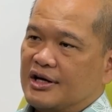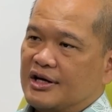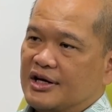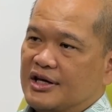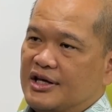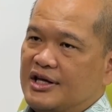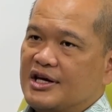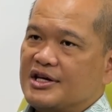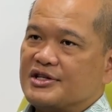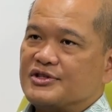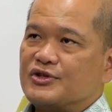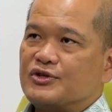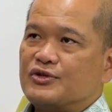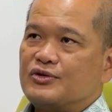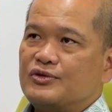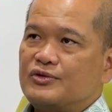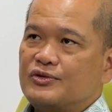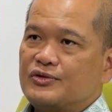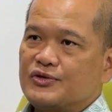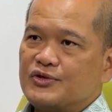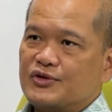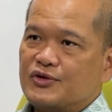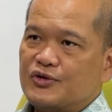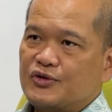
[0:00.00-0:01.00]
Yeah,
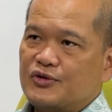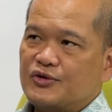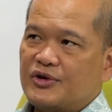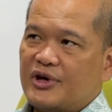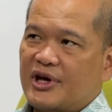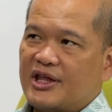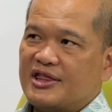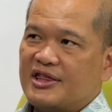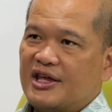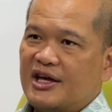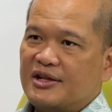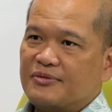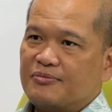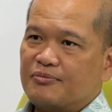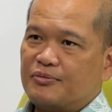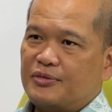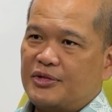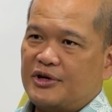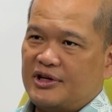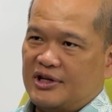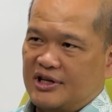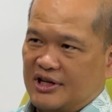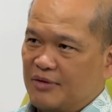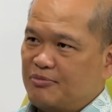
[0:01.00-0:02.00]
so in that
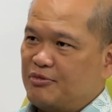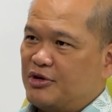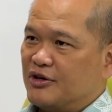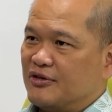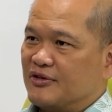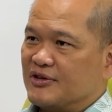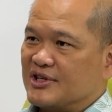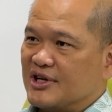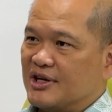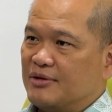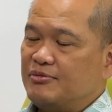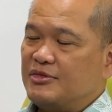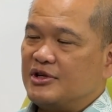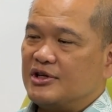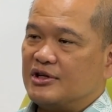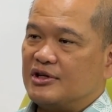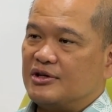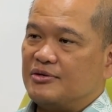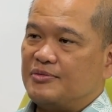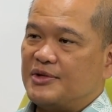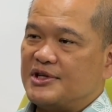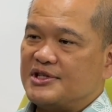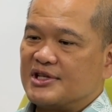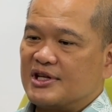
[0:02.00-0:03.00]
period of time,
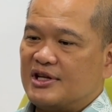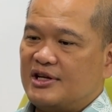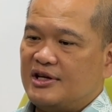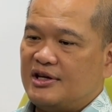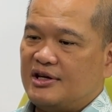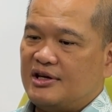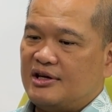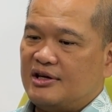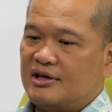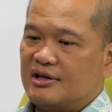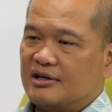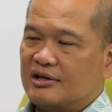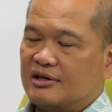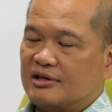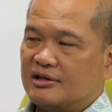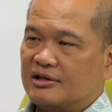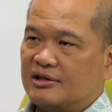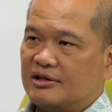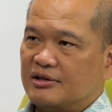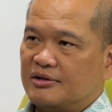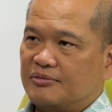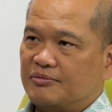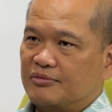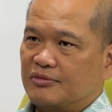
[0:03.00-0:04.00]
basically,
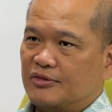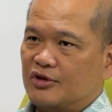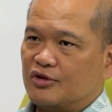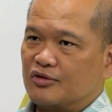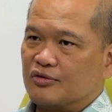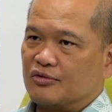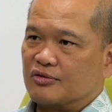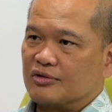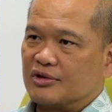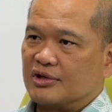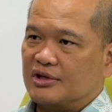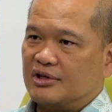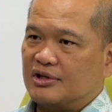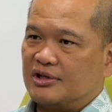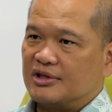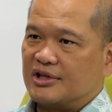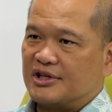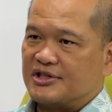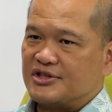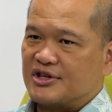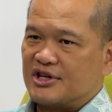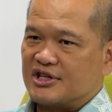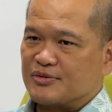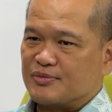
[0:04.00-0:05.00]

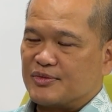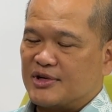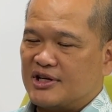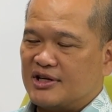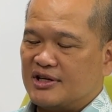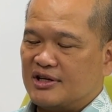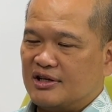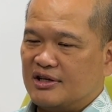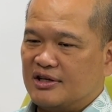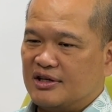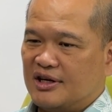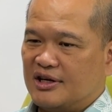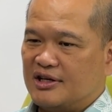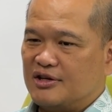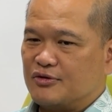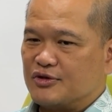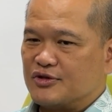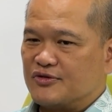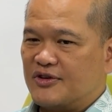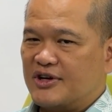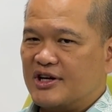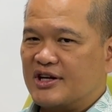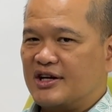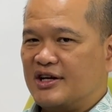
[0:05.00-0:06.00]
Tan Sri Azman, he
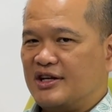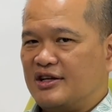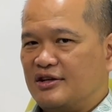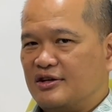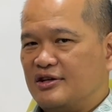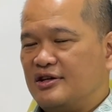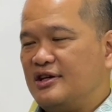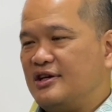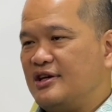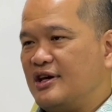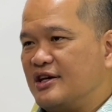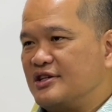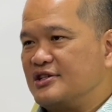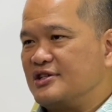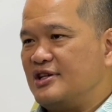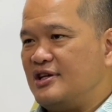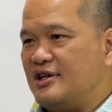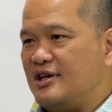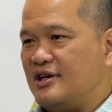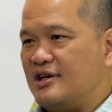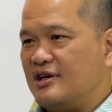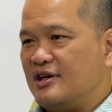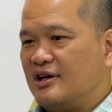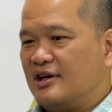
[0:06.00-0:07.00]
was very kind. He
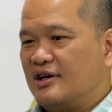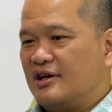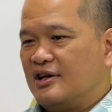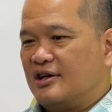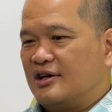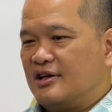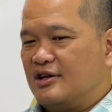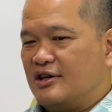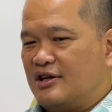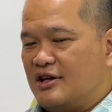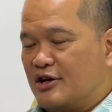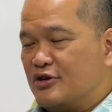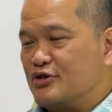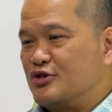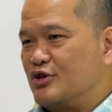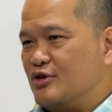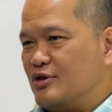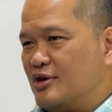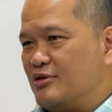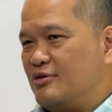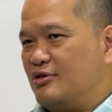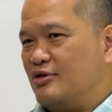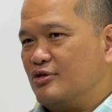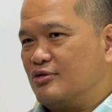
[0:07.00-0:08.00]
actually he understood
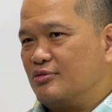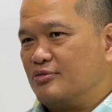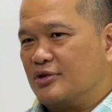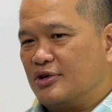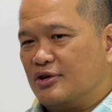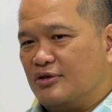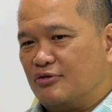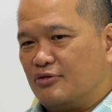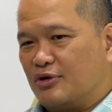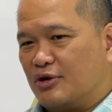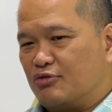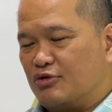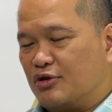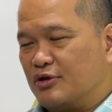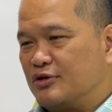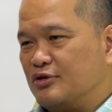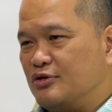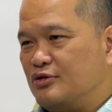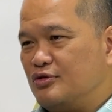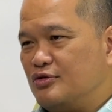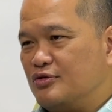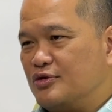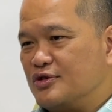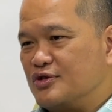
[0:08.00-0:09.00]
that what we
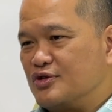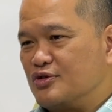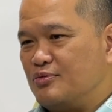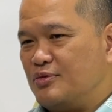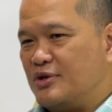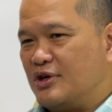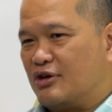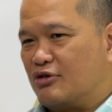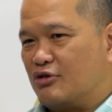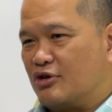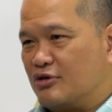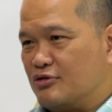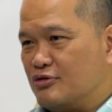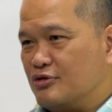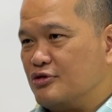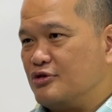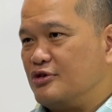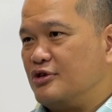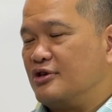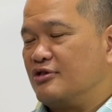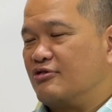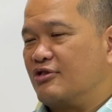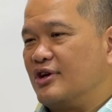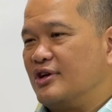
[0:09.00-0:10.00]
wanted to do was to be on our
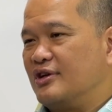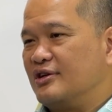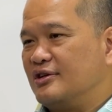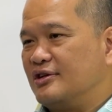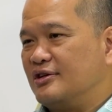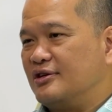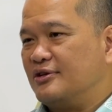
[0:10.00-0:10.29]
own, right?